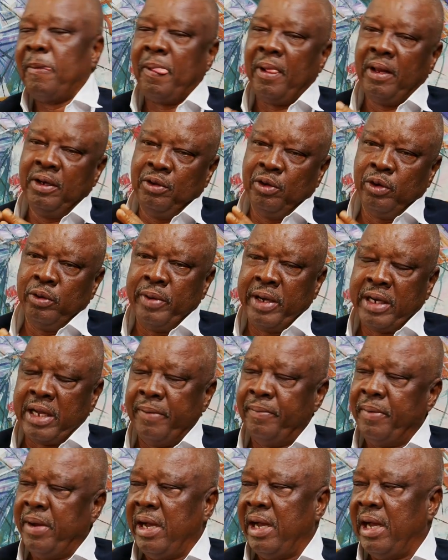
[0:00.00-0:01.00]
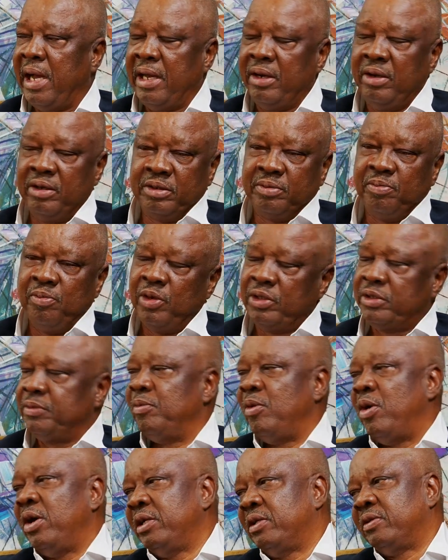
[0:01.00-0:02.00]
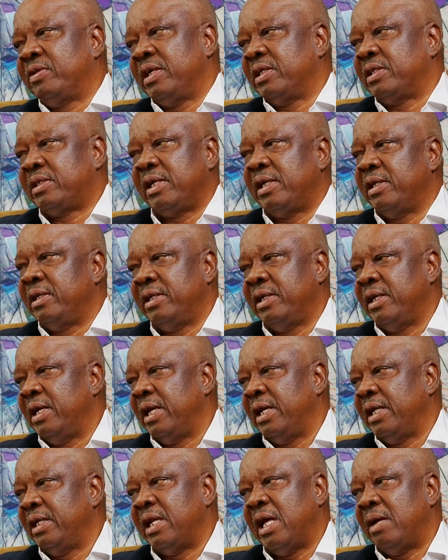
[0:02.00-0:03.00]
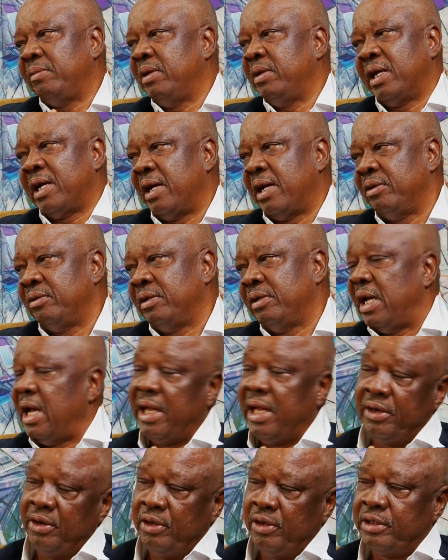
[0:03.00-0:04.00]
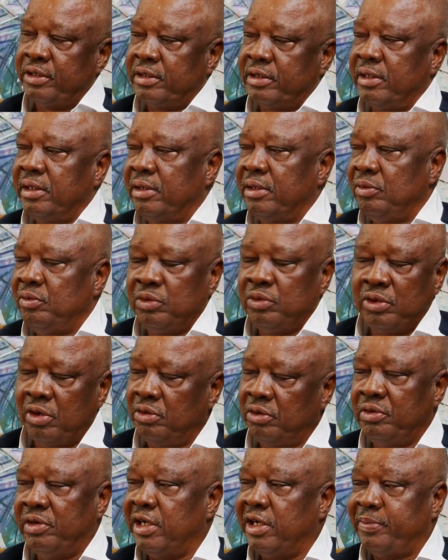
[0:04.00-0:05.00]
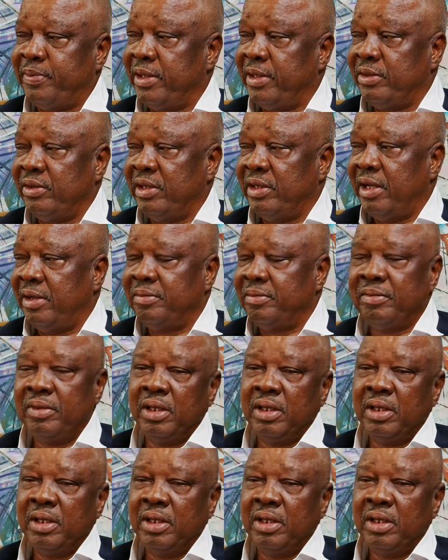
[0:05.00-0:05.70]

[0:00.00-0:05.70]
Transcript: The Yoruba cabal are not much more interested in Nnamdi Kanu. They are not, with all due respect to them.